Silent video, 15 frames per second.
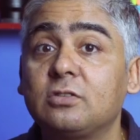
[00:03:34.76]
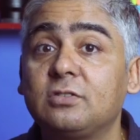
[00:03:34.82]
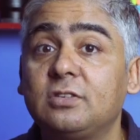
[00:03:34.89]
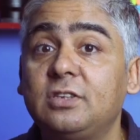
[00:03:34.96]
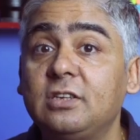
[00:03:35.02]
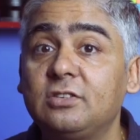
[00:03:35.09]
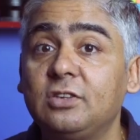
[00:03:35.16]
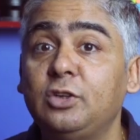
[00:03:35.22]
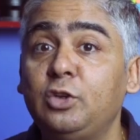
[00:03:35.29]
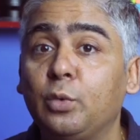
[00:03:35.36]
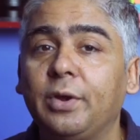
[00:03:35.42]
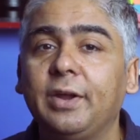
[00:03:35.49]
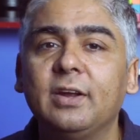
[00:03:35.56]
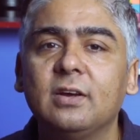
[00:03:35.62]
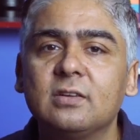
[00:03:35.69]
sits in
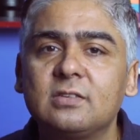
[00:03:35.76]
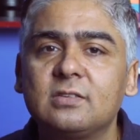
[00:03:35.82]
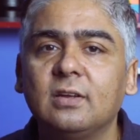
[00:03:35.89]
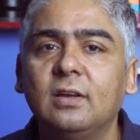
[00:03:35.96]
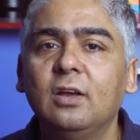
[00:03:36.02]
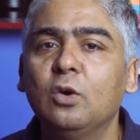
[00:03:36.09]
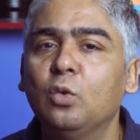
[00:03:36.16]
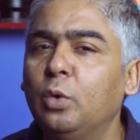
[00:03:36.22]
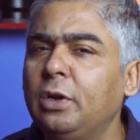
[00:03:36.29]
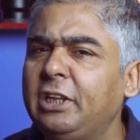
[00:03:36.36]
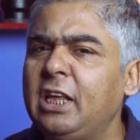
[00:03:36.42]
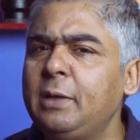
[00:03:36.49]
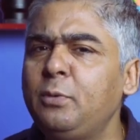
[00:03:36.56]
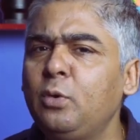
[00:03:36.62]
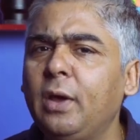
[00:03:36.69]
your ears will
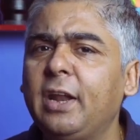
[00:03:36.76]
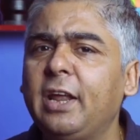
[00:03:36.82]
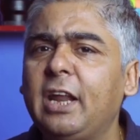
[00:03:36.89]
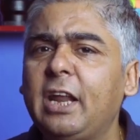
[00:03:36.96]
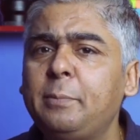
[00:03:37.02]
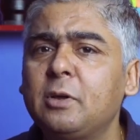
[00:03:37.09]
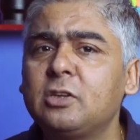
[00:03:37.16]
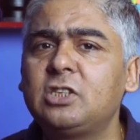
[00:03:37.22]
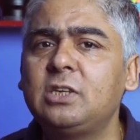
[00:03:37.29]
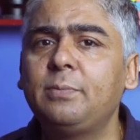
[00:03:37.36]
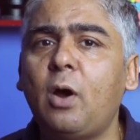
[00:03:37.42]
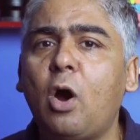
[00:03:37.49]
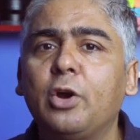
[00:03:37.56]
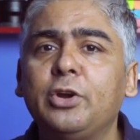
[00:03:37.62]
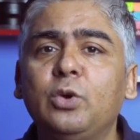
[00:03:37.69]
give you an immersive
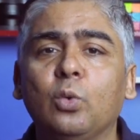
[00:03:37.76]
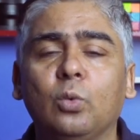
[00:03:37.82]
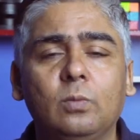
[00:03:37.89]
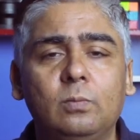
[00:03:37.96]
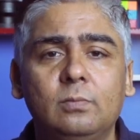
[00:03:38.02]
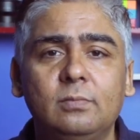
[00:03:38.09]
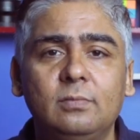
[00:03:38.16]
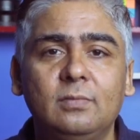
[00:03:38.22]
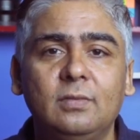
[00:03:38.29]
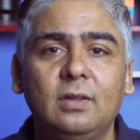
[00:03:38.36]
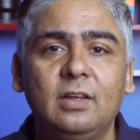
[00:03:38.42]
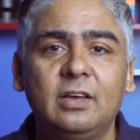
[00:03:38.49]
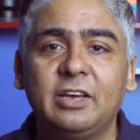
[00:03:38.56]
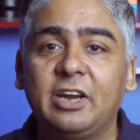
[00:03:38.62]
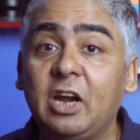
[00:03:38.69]
audio,
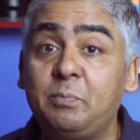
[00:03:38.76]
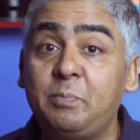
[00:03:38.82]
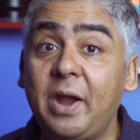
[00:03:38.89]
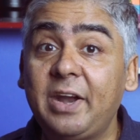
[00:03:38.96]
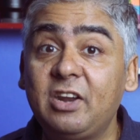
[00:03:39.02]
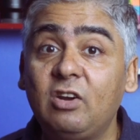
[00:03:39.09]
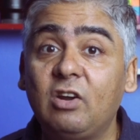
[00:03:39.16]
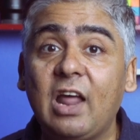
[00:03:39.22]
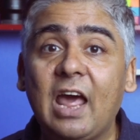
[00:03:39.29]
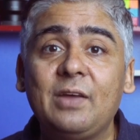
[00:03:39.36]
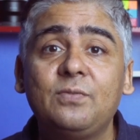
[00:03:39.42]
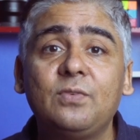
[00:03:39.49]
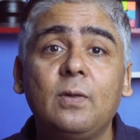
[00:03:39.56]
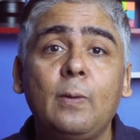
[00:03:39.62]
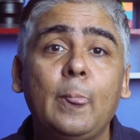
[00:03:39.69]
great battery
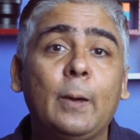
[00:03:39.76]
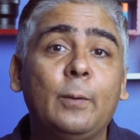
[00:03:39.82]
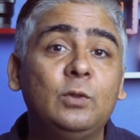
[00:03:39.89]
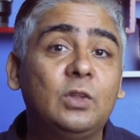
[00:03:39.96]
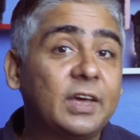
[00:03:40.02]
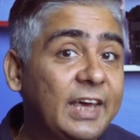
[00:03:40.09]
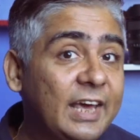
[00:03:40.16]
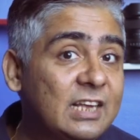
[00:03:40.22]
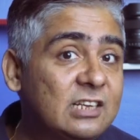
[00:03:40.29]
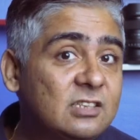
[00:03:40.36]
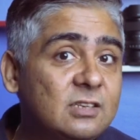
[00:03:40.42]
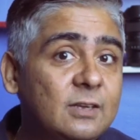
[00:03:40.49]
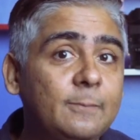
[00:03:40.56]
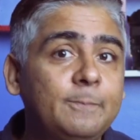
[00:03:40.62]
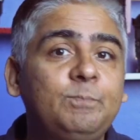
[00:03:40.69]
life with the
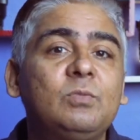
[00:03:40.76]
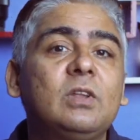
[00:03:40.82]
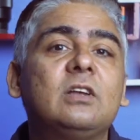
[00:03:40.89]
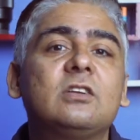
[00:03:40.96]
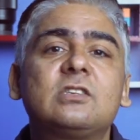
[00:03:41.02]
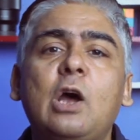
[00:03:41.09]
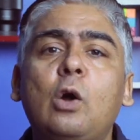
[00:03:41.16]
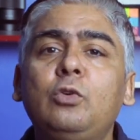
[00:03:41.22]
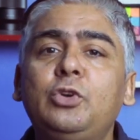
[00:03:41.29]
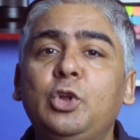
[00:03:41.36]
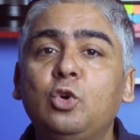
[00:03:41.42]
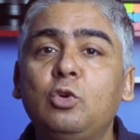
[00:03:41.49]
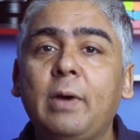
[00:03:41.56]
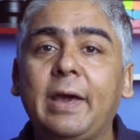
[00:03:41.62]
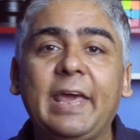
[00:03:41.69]
case, sound
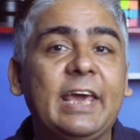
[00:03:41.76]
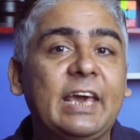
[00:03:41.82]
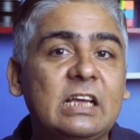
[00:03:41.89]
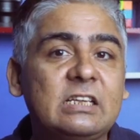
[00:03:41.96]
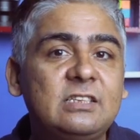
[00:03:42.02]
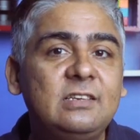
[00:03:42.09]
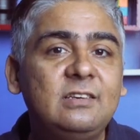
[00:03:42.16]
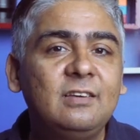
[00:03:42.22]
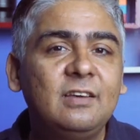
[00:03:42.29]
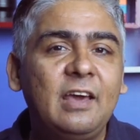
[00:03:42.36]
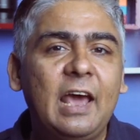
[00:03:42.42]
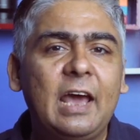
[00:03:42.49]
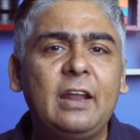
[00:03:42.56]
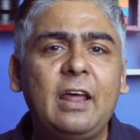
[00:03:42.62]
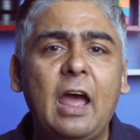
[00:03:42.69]
tuned by AKG,
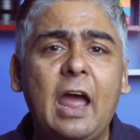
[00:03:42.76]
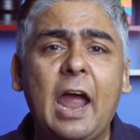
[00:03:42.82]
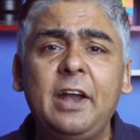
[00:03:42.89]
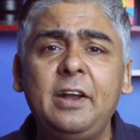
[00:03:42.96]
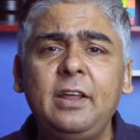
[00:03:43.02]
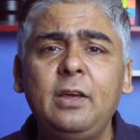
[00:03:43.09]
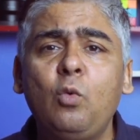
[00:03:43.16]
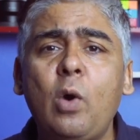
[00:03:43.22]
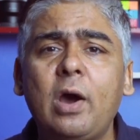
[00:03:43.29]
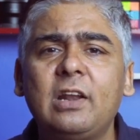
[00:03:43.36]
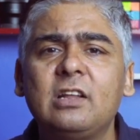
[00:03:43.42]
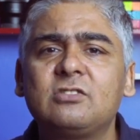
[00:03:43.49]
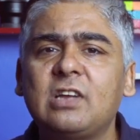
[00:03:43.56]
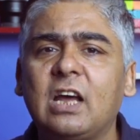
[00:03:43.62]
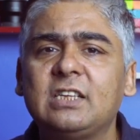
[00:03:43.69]
and handy
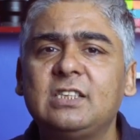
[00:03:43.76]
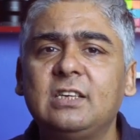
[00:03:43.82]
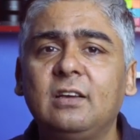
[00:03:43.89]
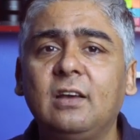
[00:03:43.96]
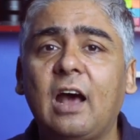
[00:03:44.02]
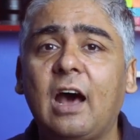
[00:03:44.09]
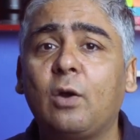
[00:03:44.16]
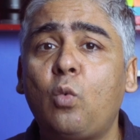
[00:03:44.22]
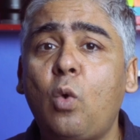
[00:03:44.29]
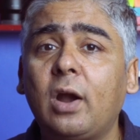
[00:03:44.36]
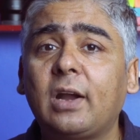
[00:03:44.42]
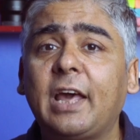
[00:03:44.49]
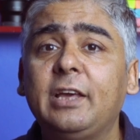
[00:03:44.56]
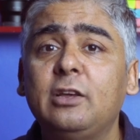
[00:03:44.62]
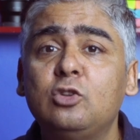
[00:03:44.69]
wireless charging are
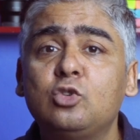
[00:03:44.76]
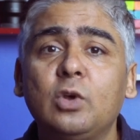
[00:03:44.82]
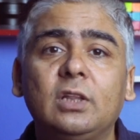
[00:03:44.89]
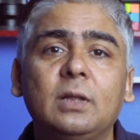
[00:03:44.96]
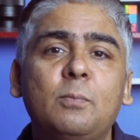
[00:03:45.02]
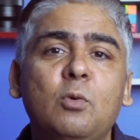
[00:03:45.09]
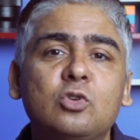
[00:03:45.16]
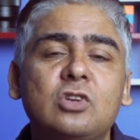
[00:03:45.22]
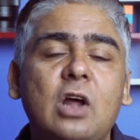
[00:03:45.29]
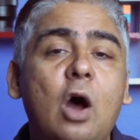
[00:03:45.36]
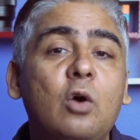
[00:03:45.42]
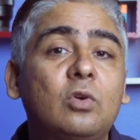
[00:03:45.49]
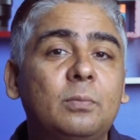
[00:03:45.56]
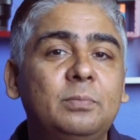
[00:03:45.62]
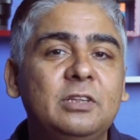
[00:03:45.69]
what I enjoy the most
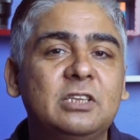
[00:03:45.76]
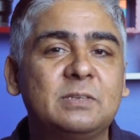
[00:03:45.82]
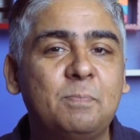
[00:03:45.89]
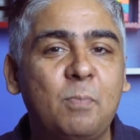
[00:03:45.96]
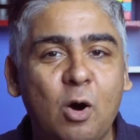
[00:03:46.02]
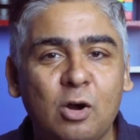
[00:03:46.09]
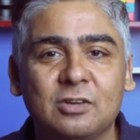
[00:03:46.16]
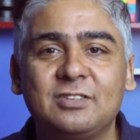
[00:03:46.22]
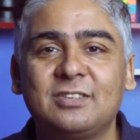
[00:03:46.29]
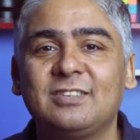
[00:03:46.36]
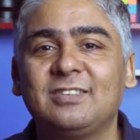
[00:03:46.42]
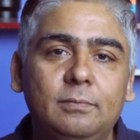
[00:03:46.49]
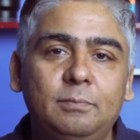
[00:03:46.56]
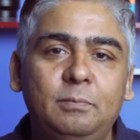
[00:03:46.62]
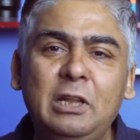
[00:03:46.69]
out of these buds.
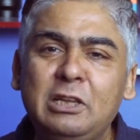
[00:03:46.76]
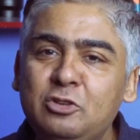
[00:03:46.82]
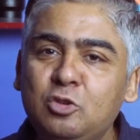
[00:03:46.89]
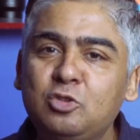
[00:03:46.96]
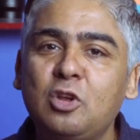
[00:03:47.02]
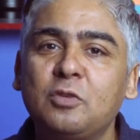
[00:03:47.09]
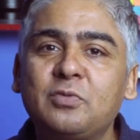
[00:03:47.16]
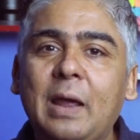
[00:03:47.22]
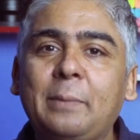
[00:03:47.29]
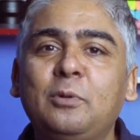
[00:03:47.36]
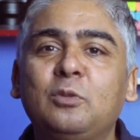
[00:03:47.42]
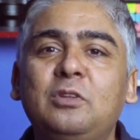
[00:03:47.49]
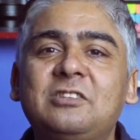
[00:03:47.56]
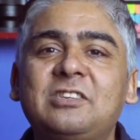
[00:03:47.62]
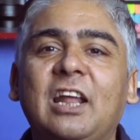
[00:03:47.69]
Please do subscribe to
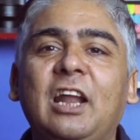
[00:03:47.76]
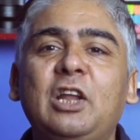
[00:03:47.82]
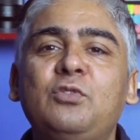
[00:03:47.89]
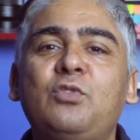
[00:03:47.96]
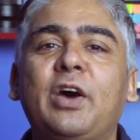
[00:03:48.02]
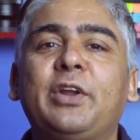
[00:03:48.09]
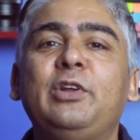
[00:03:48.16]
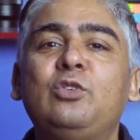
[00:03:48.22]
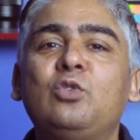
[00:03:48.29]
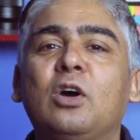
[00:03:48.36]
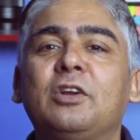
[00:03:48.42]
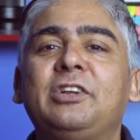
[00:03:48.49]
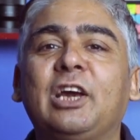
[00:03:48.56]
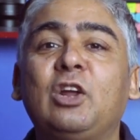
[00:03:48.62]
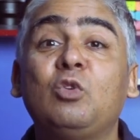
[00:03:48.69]
this channel if you are into
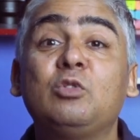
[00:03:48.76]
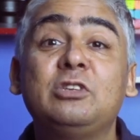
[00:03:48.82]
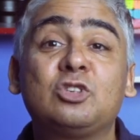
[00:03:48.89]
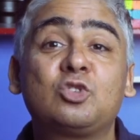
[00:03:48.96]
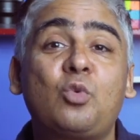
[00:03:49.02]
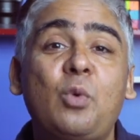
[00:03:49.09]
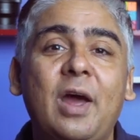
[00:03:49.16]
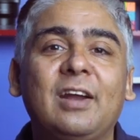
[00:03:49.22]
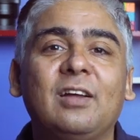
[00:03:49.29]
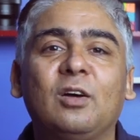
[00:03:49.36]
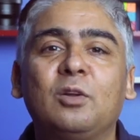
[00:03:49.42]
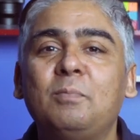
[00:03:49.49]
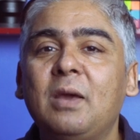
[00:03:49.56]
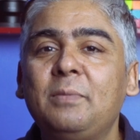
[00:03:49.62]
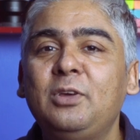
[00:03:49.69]
a technology squad,
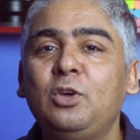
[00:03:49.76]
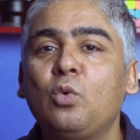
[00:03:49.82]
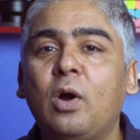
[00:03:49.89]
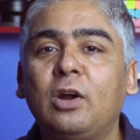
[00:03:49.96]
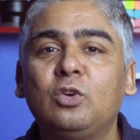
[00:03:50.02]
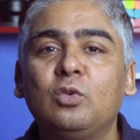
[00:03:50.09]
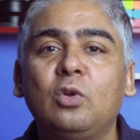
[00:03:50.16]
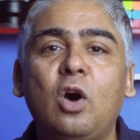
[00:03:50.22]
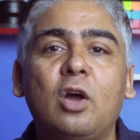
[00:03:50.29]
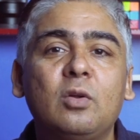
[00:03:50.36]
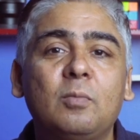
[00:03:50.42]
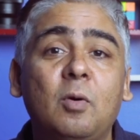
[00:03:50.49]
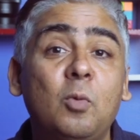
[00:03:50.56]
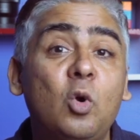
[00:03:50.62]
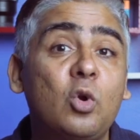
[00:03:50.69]
or maybe you want to
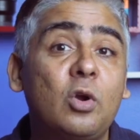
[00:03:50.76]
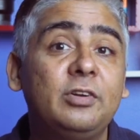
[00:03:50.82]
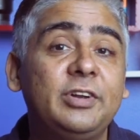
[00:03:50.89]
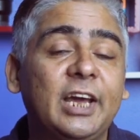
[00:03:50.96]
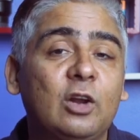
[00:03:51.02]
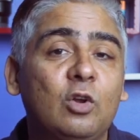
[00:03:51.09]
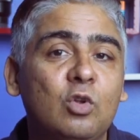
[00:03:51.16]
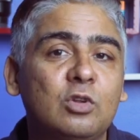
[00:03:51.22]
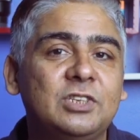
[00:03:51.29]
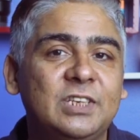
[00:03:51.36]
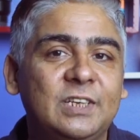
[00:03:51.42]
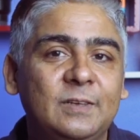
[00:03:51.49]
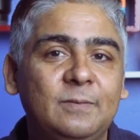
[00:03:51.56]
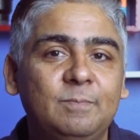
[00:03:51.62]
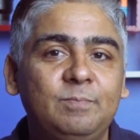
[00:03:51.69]
learn more on technology.
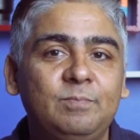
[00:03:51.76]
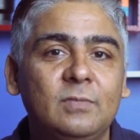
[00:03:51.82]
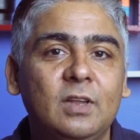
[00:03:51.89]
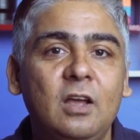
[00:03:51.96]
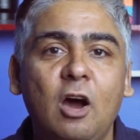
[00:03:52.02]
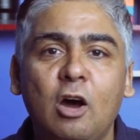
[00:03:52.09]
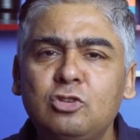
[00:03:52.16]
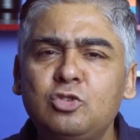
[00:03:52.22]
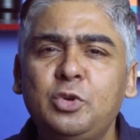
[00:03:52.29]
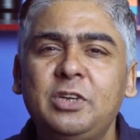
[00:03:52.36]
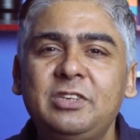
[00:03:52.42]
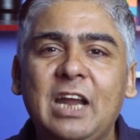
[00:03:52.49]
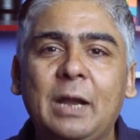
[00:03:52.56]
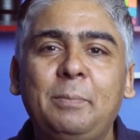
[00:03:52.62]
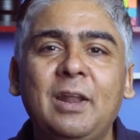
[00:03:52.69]
Also
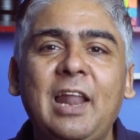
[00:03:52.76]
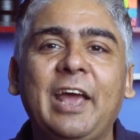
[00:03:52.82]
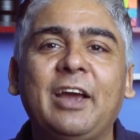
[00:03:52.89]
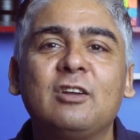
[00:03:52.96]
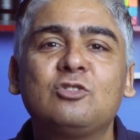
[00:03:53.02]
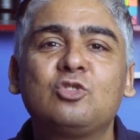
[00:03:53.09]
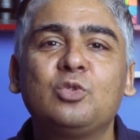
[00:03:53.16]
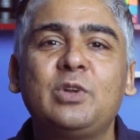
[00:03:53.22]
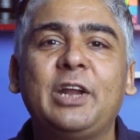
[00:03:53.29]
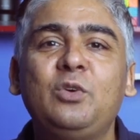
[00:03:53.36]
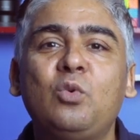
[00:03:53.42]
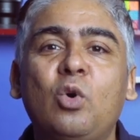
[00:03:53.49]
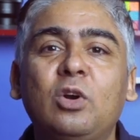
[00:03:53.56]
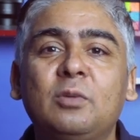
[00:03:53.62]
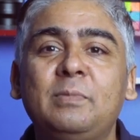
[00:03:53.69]
hit that bell icon so that you
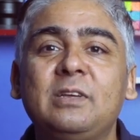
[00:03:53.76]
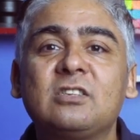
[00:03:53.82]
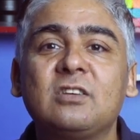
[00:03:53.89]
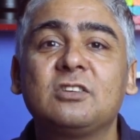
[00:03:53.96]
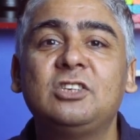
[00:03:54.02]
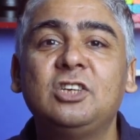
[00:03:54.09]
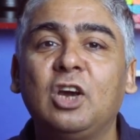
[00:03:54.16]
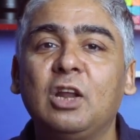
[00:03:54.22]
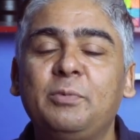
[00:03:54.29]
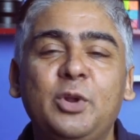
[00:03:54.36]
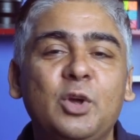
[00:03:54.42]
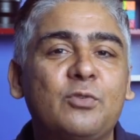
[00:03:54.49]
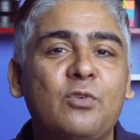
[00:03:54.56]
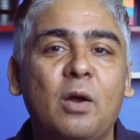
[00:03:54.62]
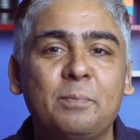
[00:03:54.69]
won't miss a single
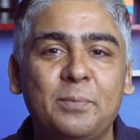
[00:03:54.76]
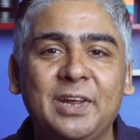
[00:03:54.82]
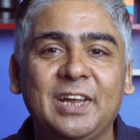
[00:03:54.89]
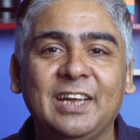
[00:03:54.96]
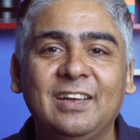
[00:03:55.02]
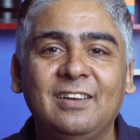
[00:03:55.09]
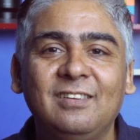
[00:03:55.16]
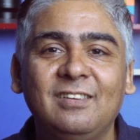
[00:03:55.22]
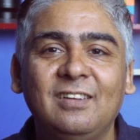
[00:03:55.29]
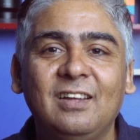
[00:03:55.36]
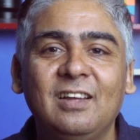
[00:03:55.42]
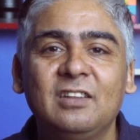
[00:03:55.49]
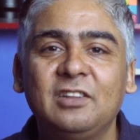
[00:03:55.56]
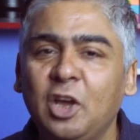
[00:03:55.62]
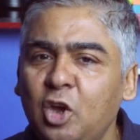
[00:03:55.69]
video from me.
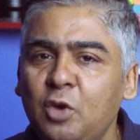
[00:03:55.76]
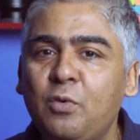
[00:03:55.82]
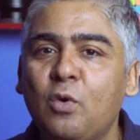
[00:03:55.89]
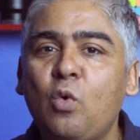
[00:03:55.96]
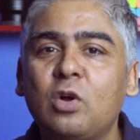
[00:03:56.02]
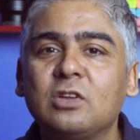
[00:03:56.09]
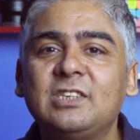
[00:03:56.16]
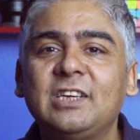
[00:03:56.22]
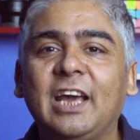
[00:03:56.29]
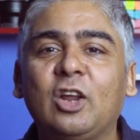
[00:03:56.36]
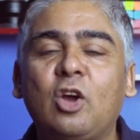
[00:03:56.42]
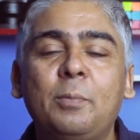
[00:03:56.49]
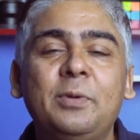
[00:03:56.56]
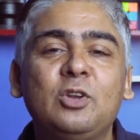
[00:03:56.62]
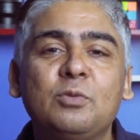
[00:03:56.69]
Thank you for watching and
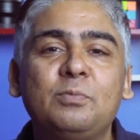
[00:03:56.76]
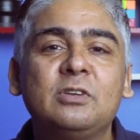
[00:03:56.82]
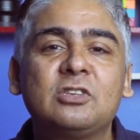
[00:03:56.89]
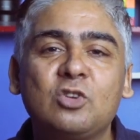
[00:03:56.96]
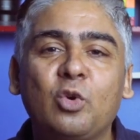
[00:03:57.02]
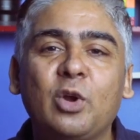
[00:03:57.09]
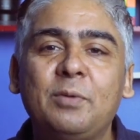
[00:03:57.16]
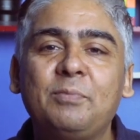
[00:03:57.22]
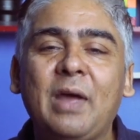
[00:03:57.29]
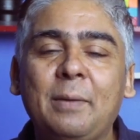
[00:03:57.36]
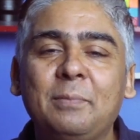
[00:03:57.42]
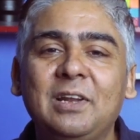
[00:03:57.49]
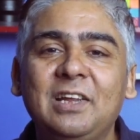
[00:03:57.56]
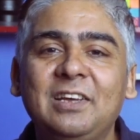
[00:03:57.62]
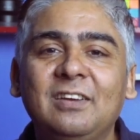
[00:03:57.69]
coming to Peace Organ
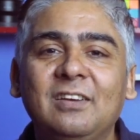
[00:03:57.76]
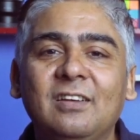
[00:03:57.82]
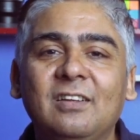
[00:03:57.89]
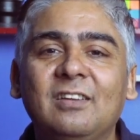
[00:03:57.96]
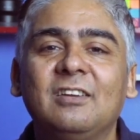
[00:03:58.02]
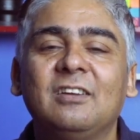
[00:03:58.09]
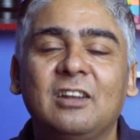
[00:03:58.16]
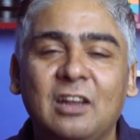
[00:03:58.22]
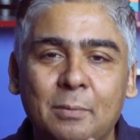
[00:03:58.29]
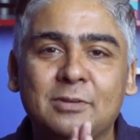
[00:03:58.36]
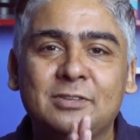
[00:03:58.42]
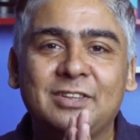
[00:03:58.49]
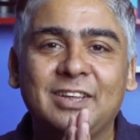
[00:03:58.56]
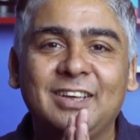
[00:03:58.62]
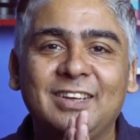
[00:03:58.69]
family.
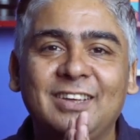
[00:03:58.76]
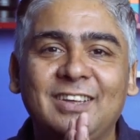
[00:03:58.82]
Namaste.